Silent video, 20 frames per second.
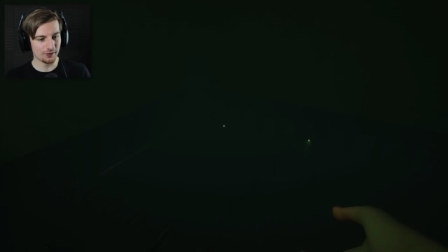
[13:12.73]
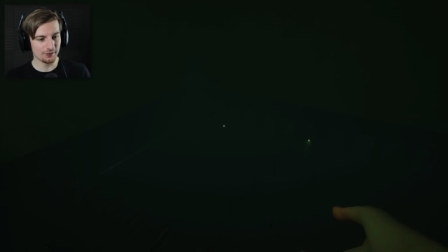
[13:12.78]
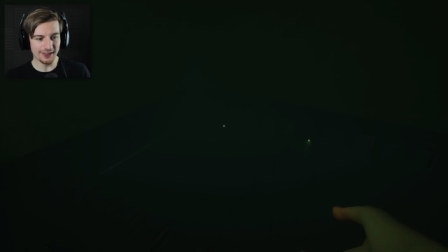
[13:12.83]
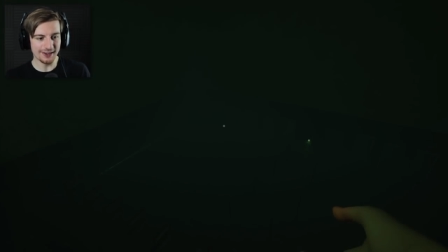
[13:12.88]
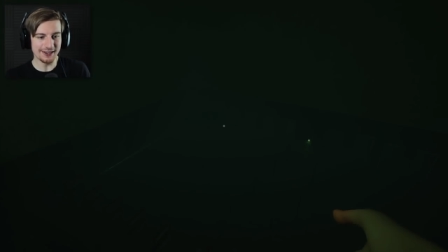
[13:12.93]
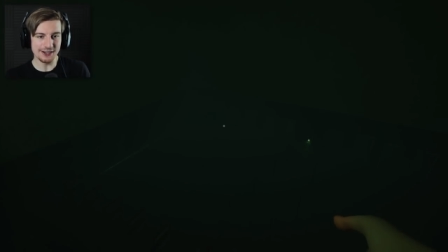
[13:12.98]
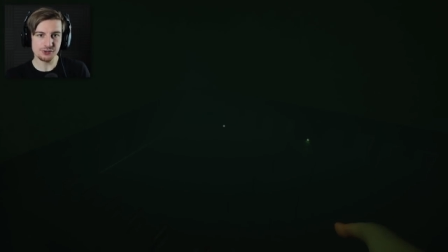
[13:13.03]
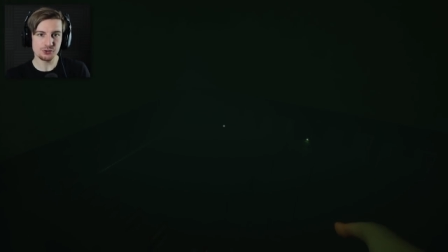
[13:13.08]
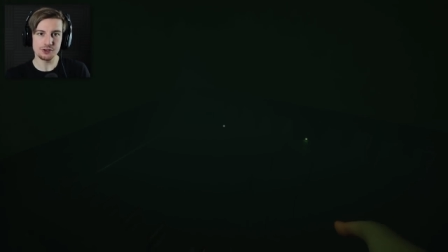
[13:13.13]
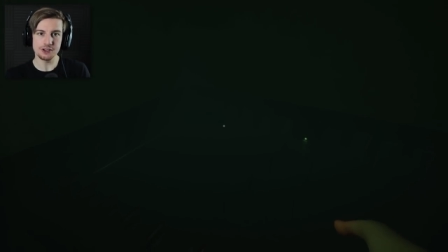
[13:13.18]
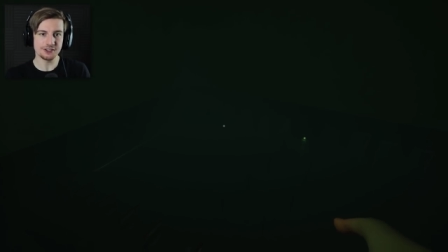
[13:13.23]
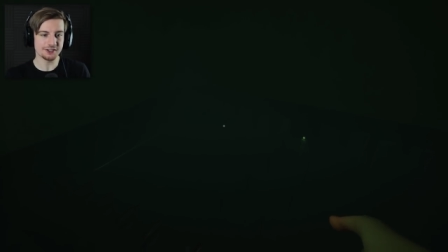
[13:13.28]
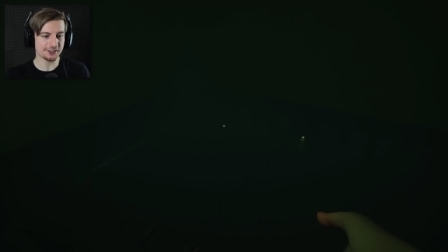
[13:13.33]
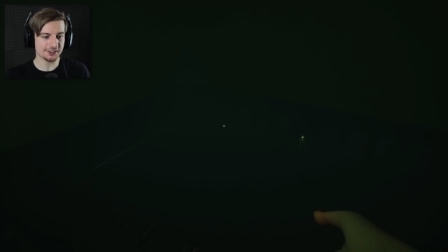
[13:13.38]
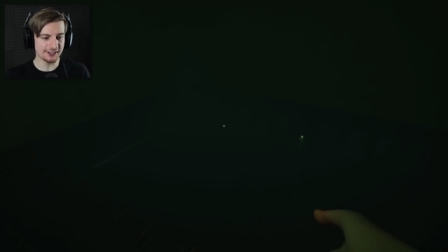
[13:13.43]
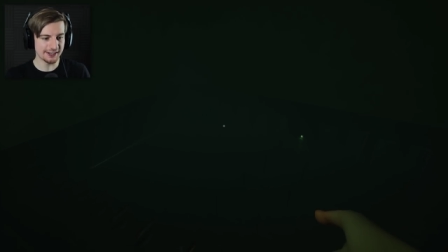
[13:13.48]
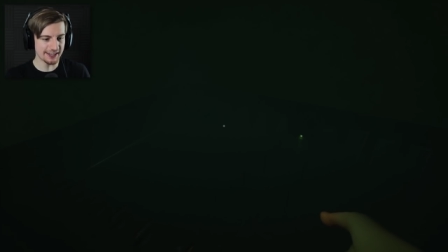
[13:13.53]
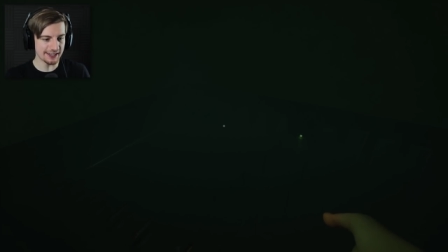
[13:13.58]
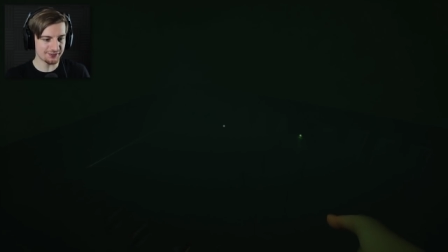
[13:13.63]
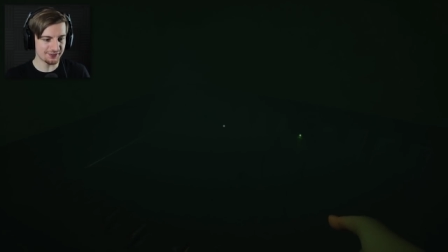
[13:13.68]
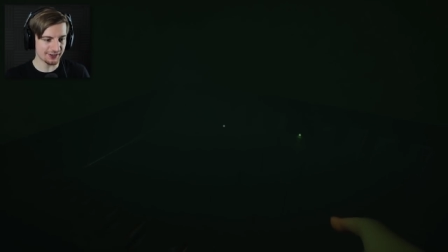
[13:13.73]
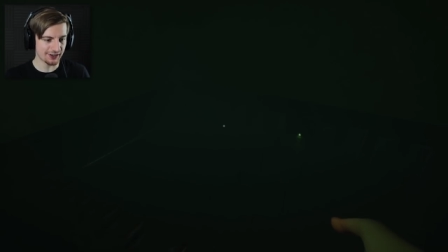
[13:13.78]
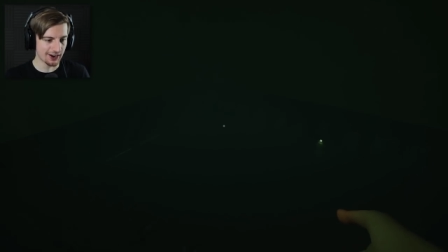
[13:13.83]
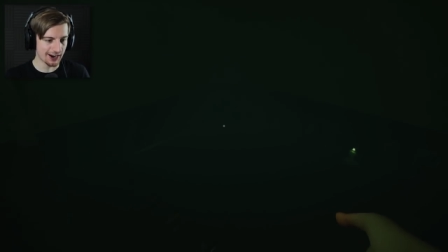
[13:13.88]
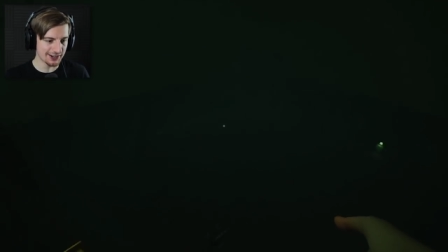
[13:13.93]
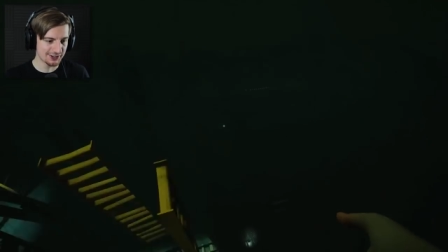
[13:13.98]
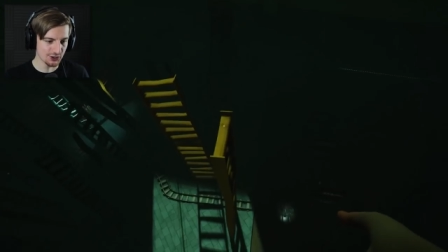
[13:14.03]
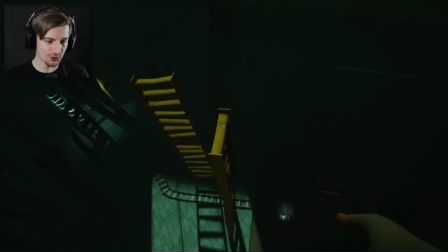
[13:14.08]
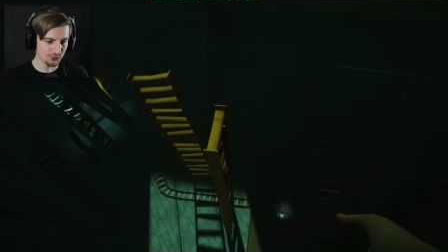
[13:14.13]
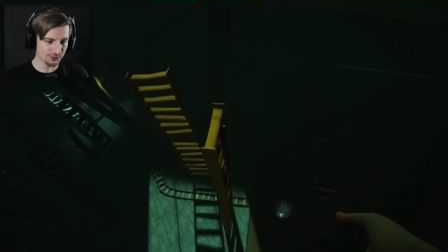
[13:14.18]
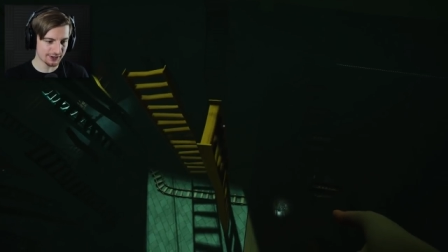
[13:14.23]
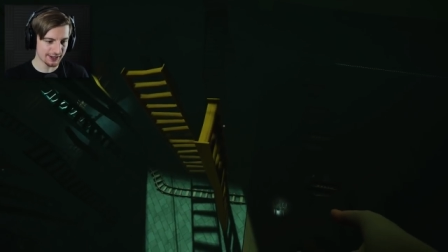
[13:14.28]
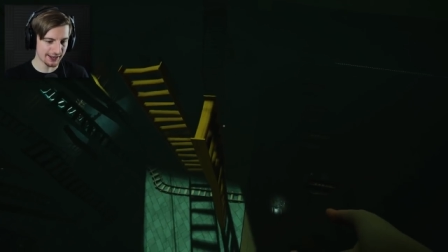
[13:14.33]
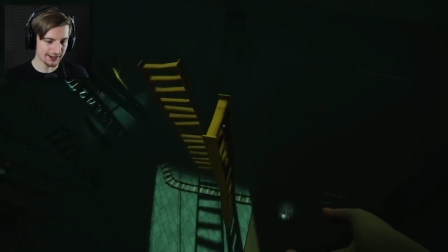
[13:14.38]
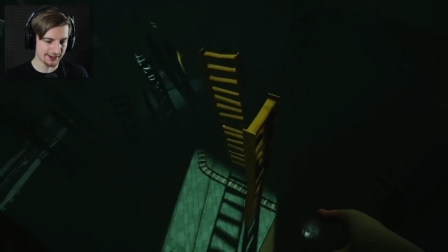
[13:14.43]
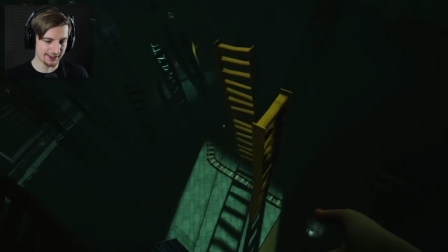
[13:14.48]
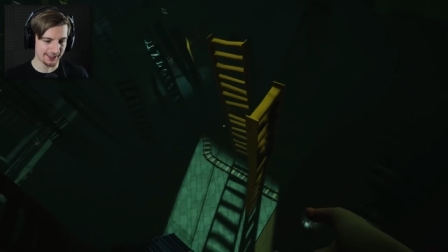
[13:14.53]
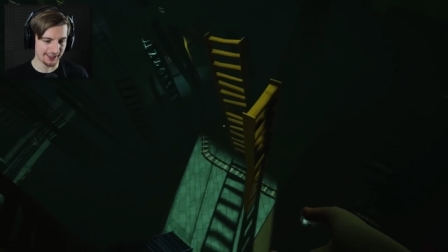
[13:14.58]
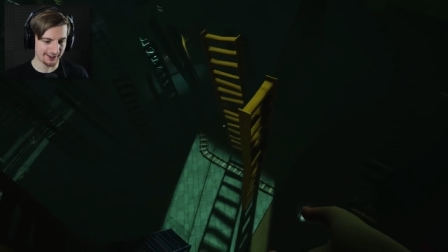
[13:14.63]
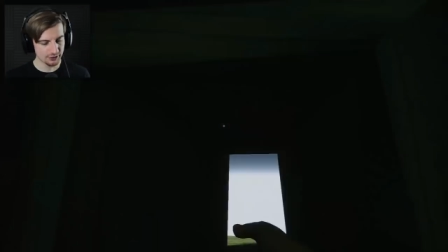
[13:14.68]
They're literally just leaving. I don't
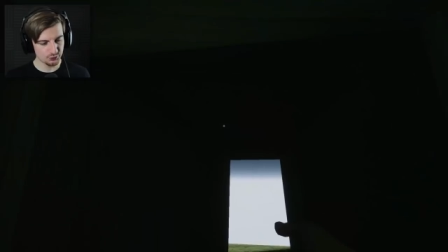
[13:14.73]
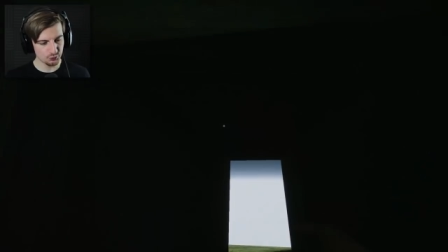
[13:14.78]
get it.